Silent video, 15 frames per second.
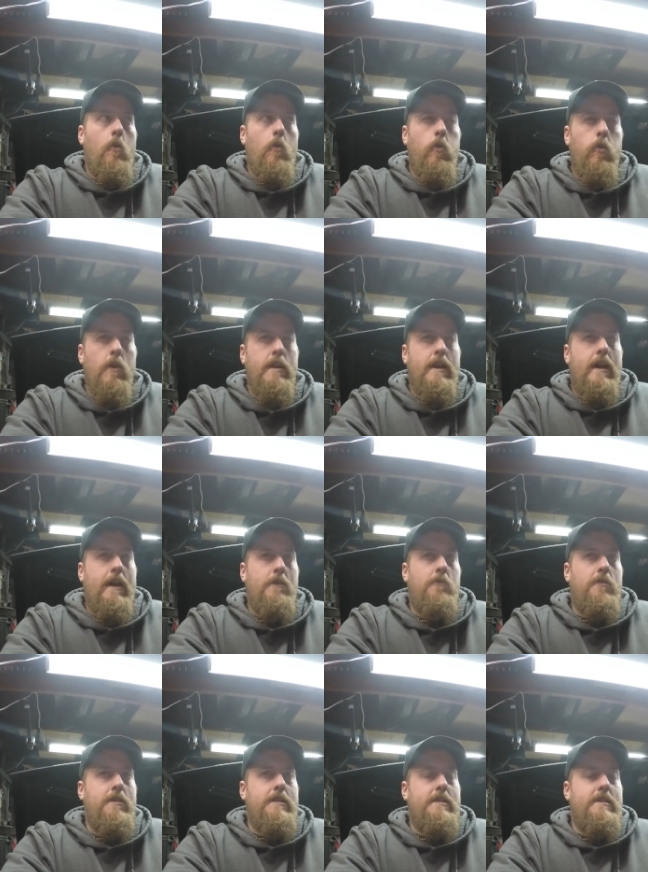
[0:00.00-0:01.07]
What I
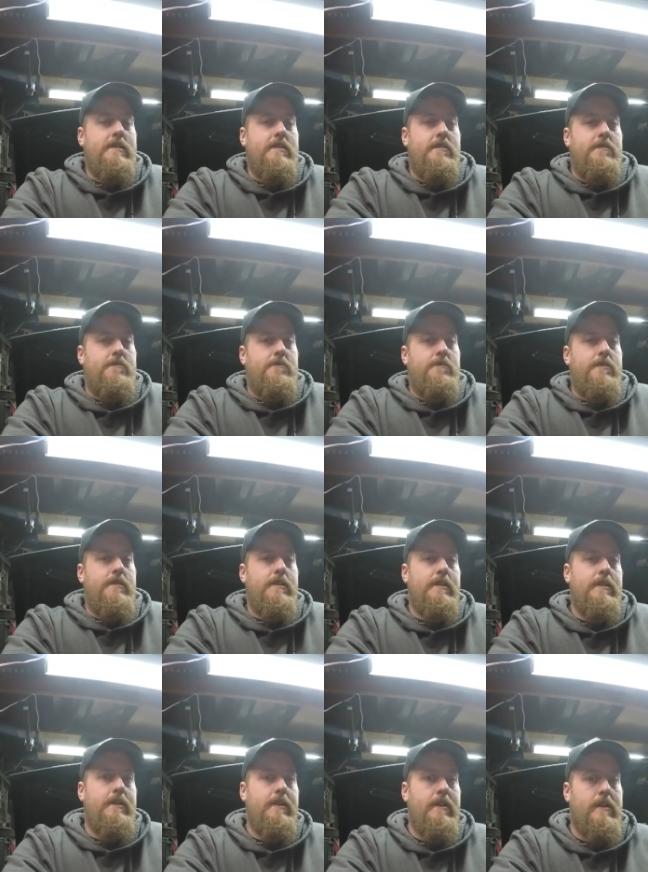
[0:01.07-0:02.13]
wanted to do,
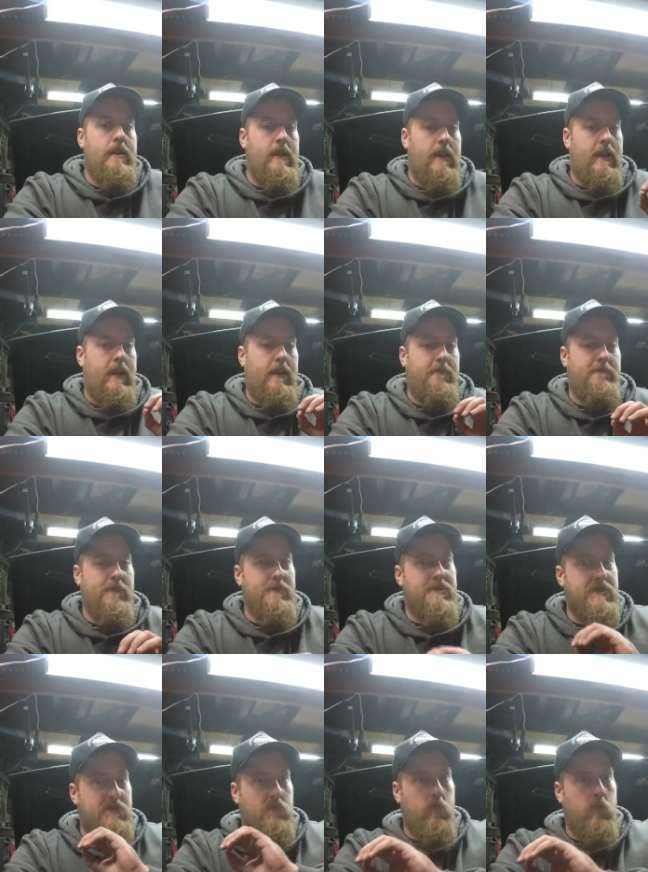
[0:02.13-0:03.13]
and versus